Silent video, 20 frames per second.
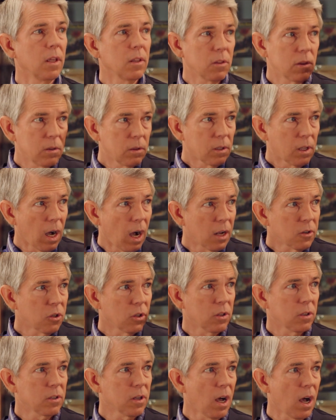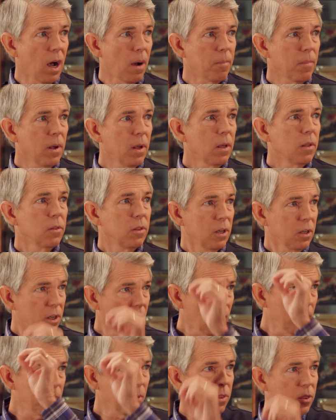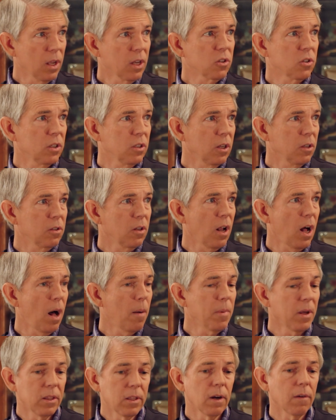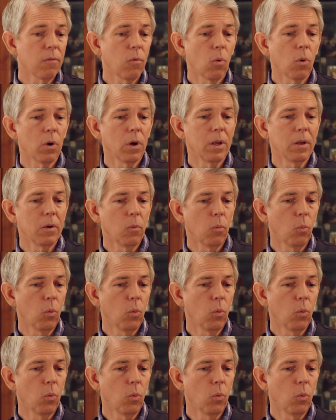that God's at the top, then government thinks it's at the top, and therefore,